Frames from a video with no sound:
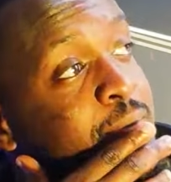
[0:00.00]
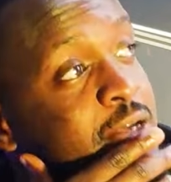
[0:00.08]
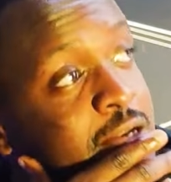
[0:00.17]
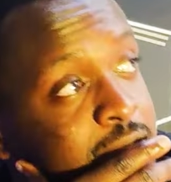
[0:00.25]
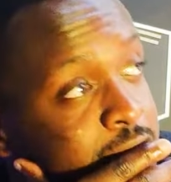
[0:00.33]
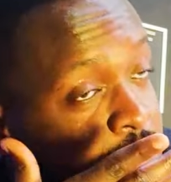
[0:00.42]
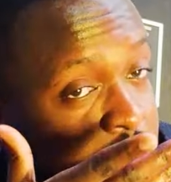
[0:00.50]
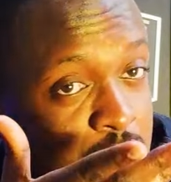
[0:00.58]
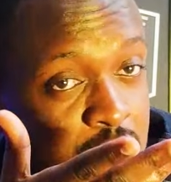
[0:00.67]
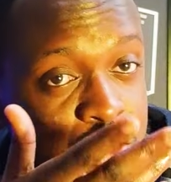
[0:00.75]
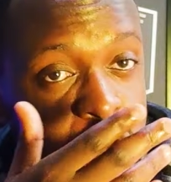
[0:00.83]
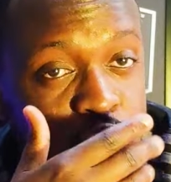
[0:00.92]
I mean,
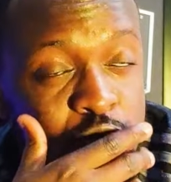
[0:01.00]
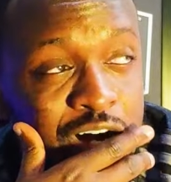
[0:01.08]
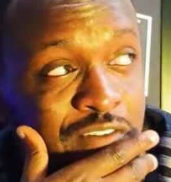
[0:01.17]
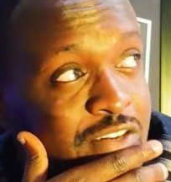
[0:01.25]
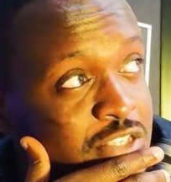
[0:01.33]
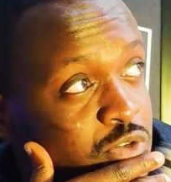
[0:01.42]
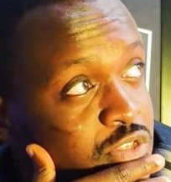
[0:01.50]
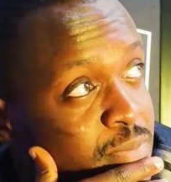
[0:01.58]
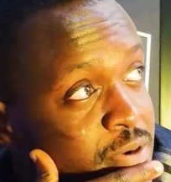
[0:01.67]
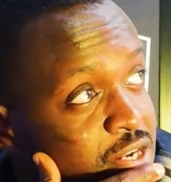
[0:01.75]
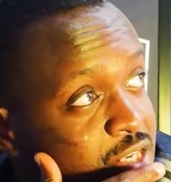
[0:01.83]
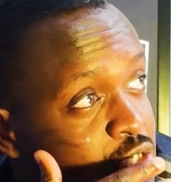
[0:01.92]
Let's go to Havertz because
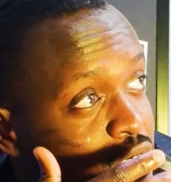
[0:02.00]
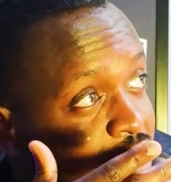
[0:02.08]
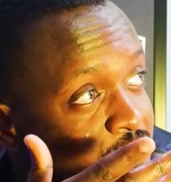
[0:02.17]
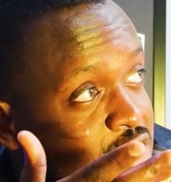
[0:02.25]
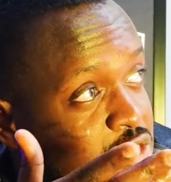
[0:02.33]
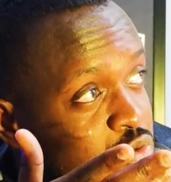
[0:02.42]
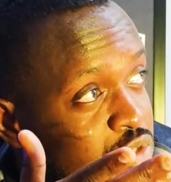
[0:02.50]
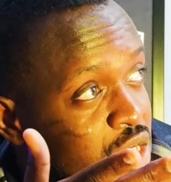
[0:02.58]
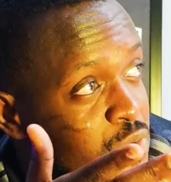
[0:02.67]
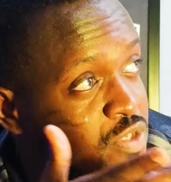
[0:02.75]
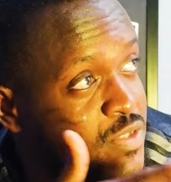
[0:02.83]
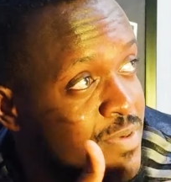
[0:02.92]
apparently Havertz
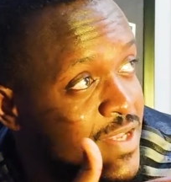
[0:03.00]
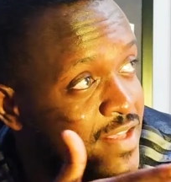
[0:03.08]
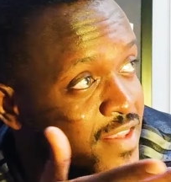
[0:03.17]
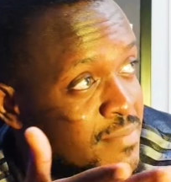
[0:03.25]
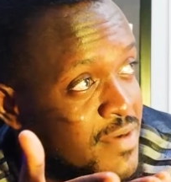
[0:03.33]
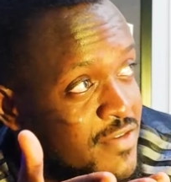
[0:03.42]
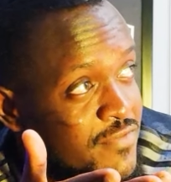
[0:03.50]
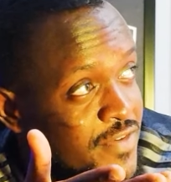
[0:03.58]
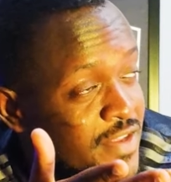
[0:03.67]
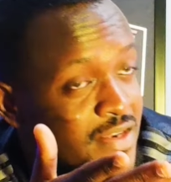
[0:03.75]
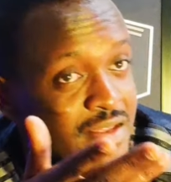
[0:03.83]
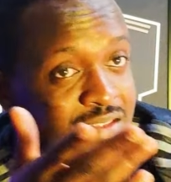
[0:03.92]
today was playing in the
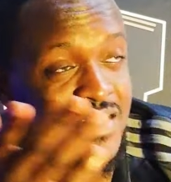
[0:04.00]
midfield.